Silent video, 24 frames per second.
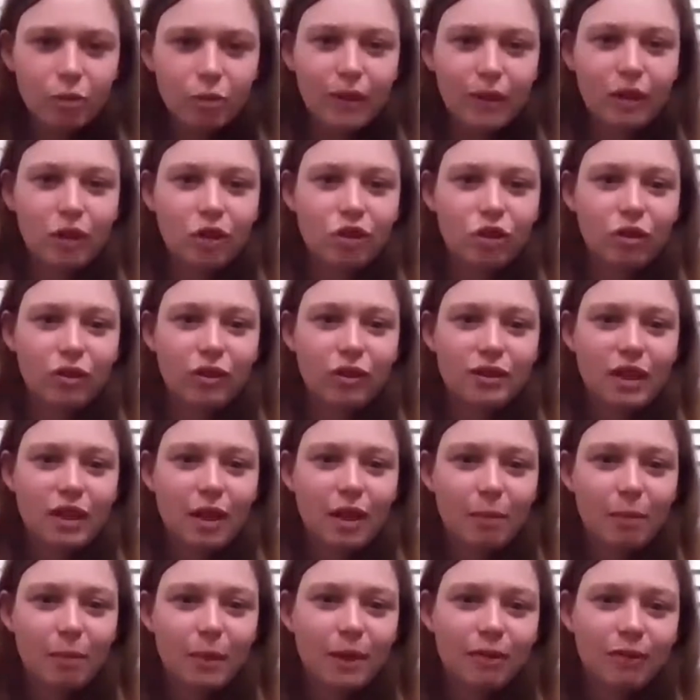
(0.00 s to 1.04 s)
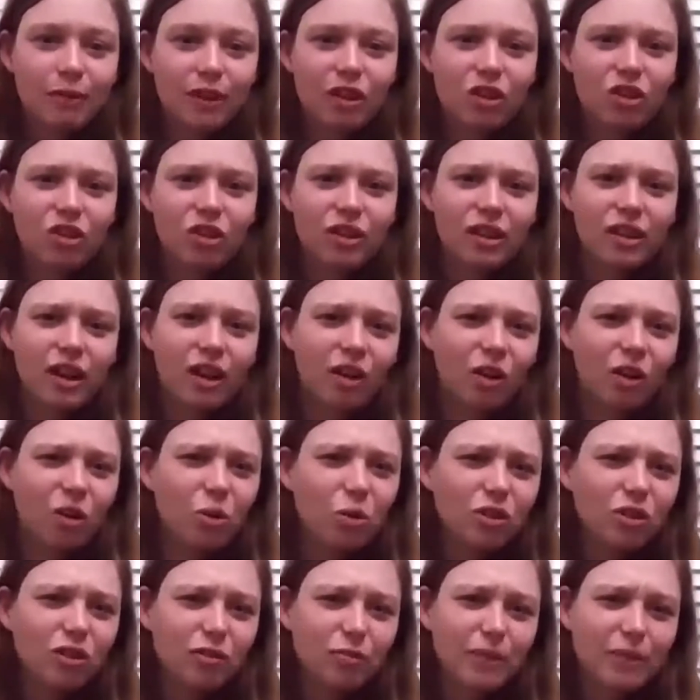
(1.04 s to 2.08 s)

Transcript: German insurance company eventually got a hold